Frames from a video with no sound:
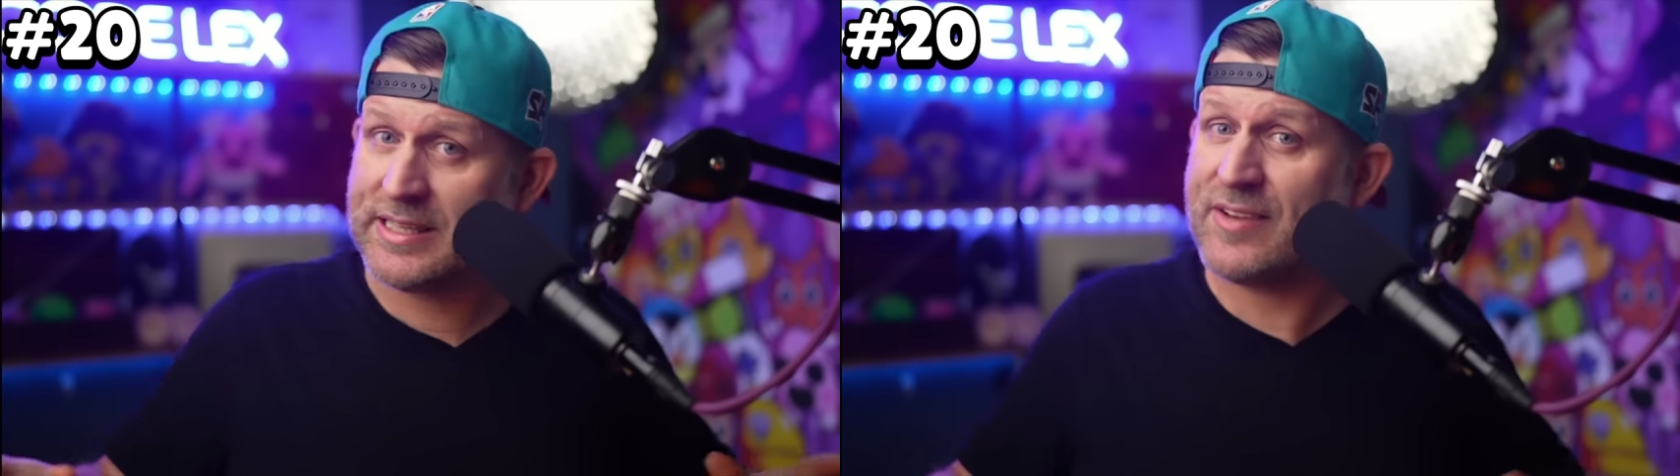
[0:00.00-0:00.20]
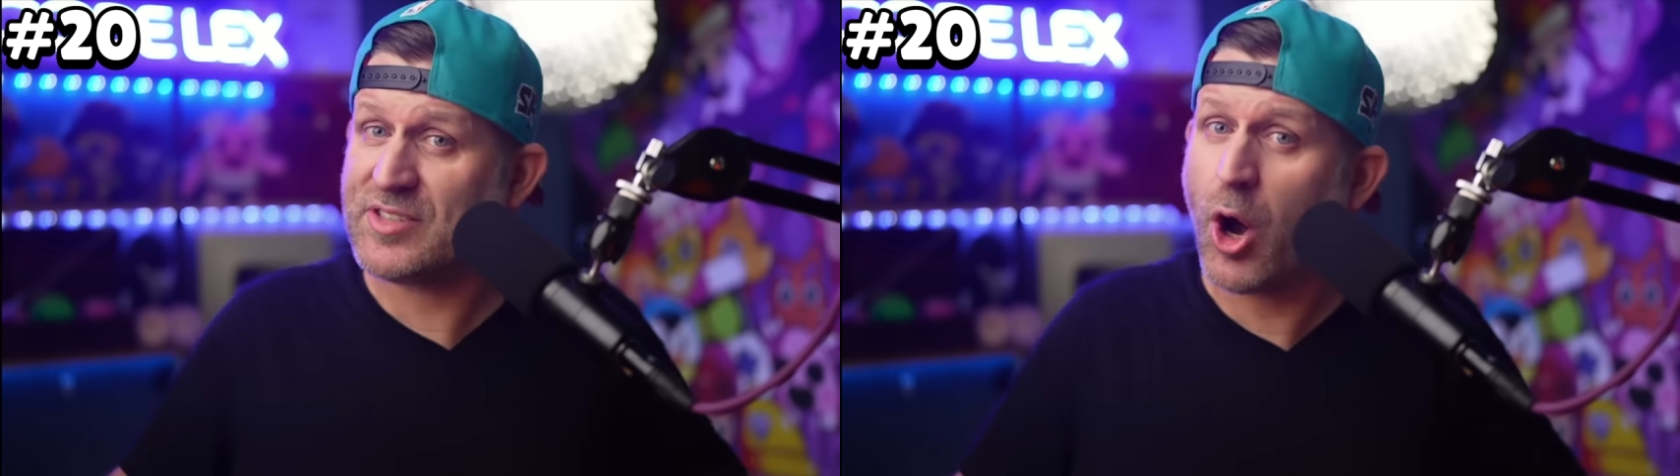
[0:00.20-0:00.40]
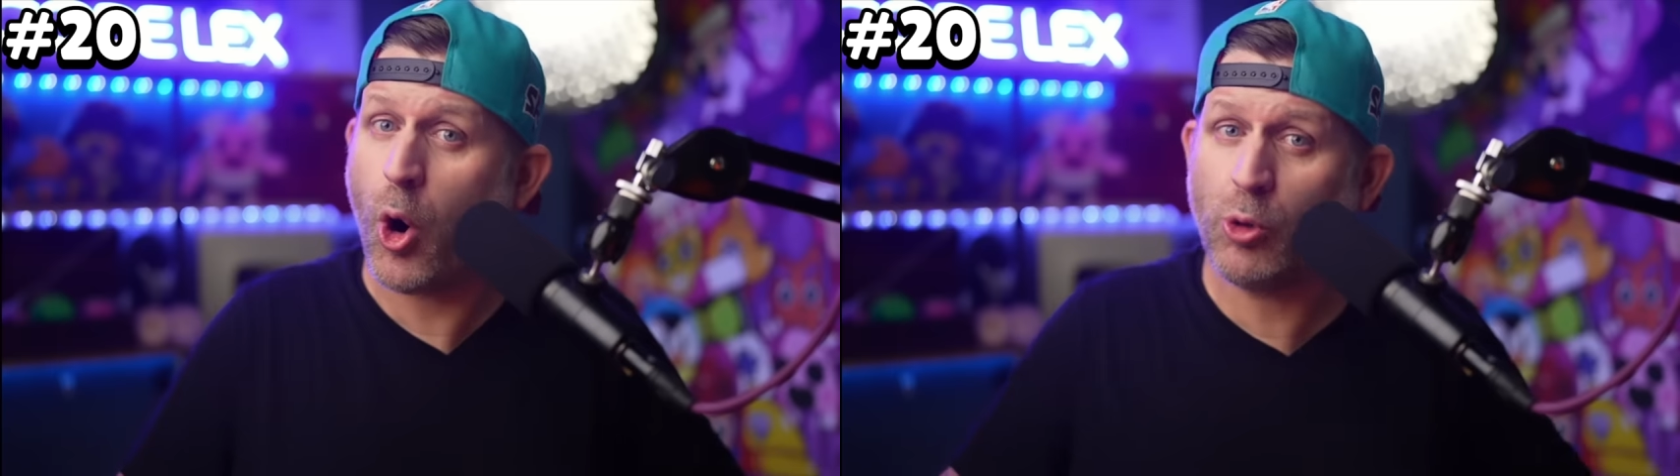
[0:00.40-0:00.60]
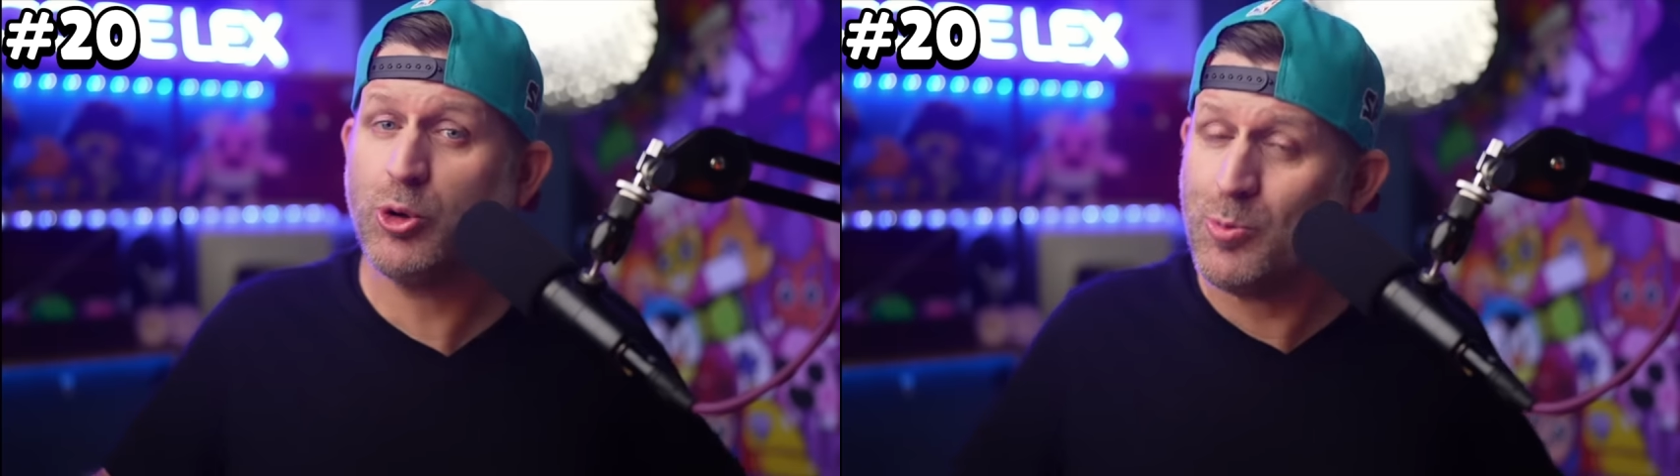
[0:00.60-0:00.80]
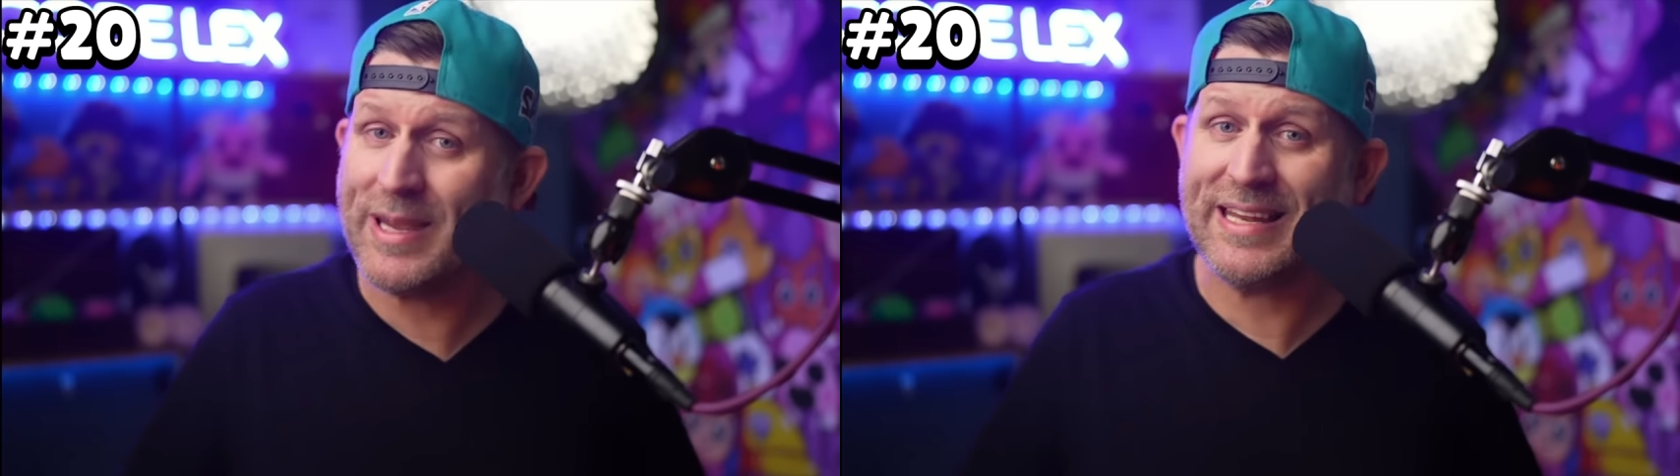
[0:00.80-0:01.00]
gives a whole
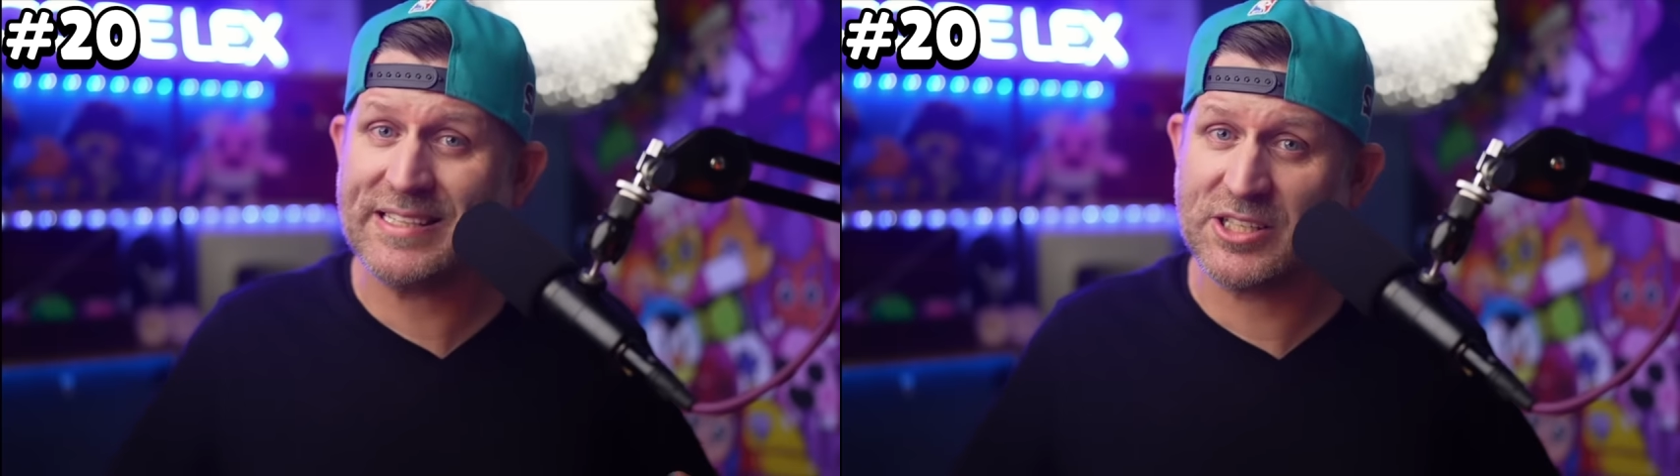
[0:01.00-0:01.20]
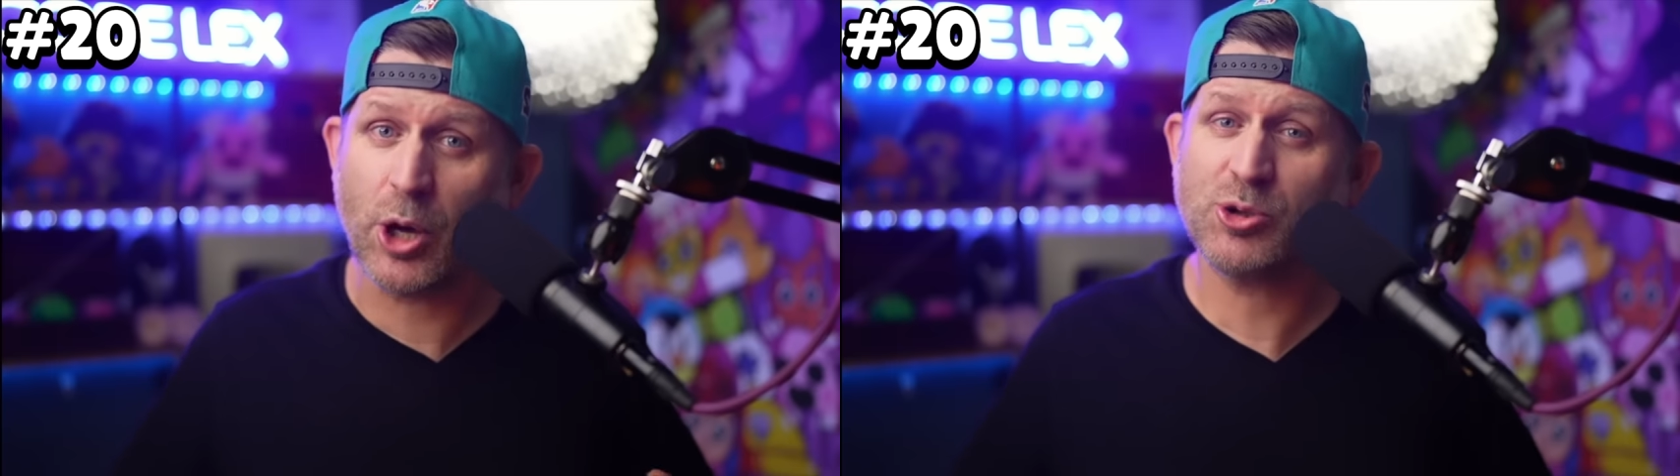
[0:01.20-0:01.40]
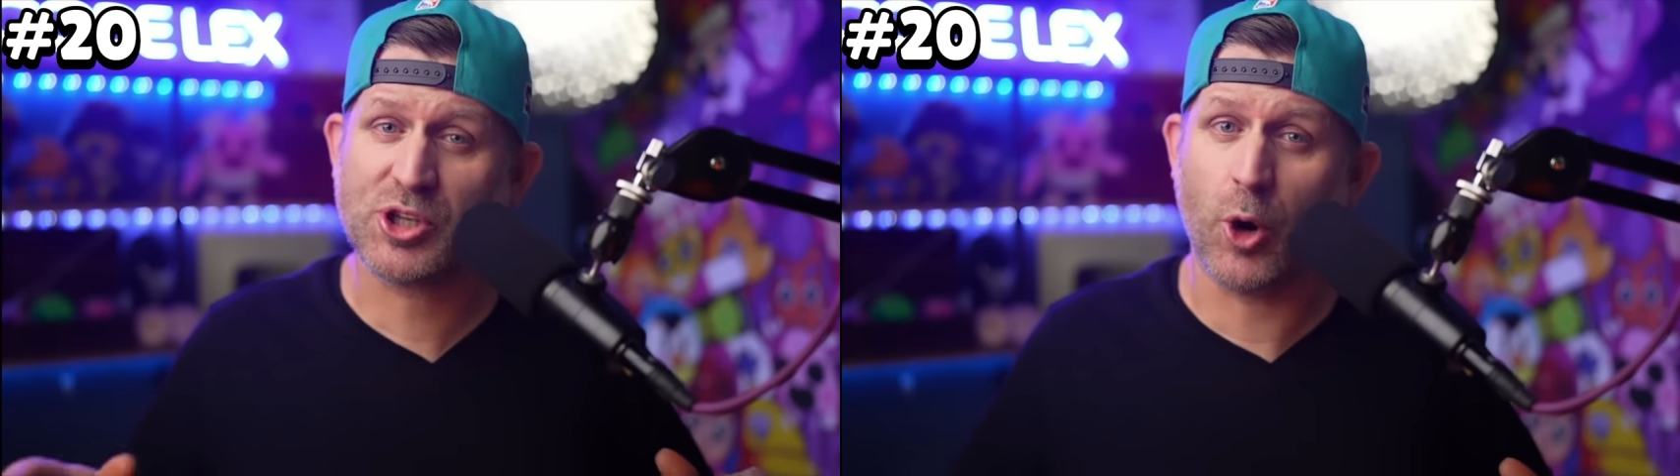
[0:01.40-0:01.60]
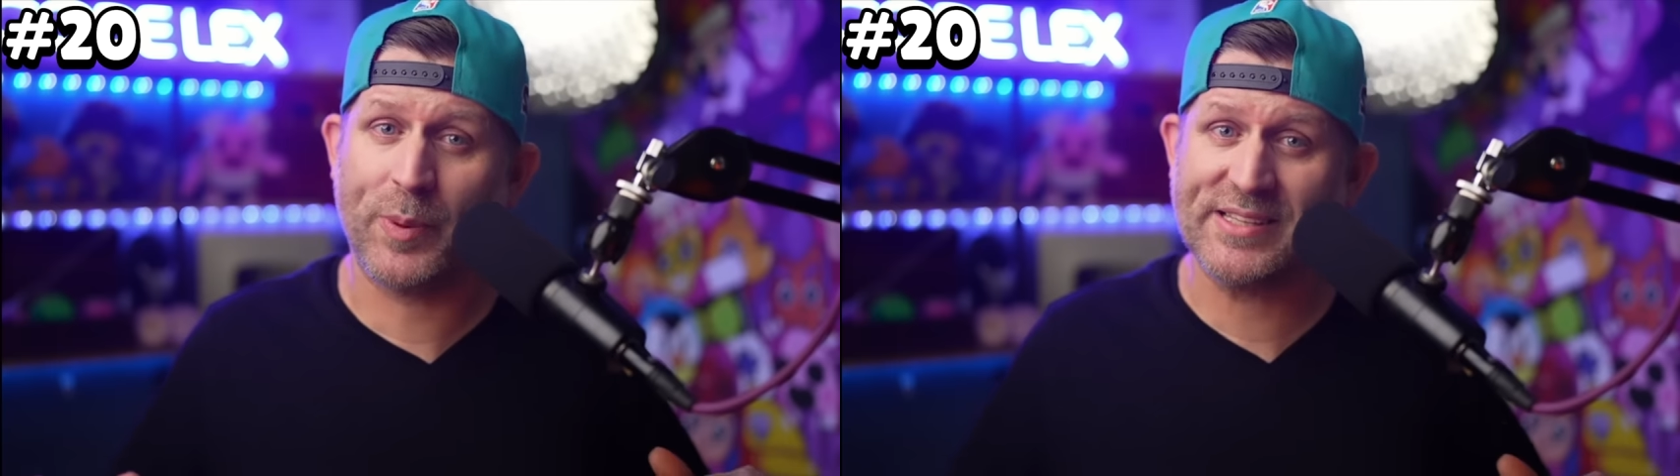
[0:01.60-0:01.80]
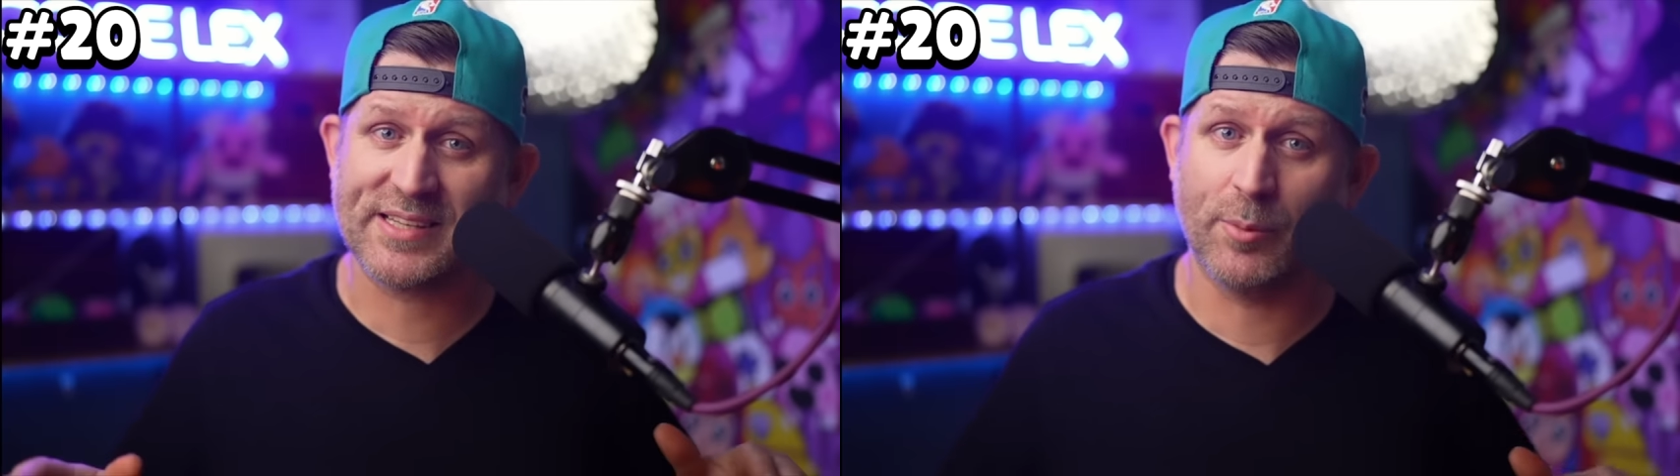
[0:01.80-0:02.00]
new meaning to
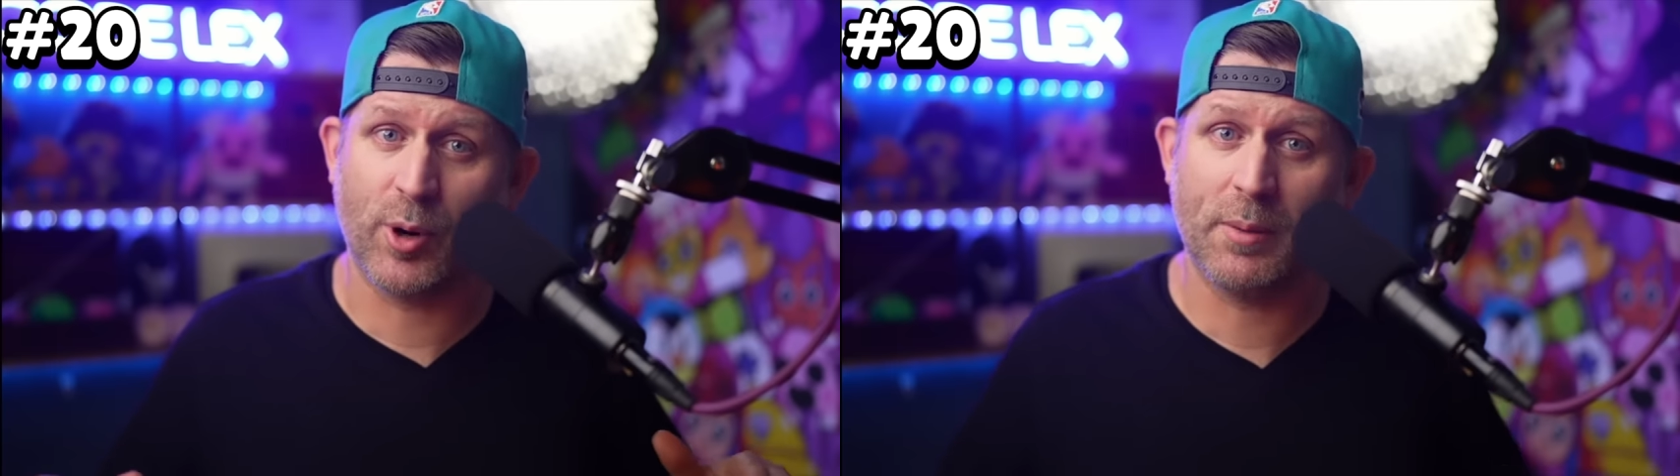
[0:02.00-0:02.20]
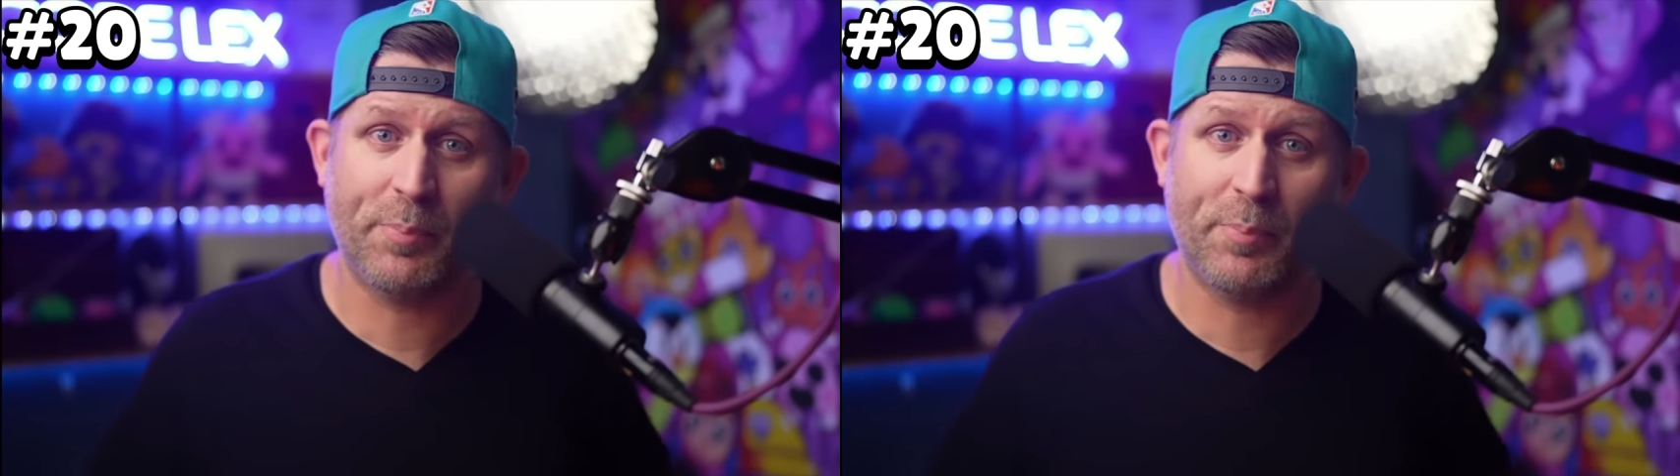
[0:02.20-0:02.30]
no-scoping someone,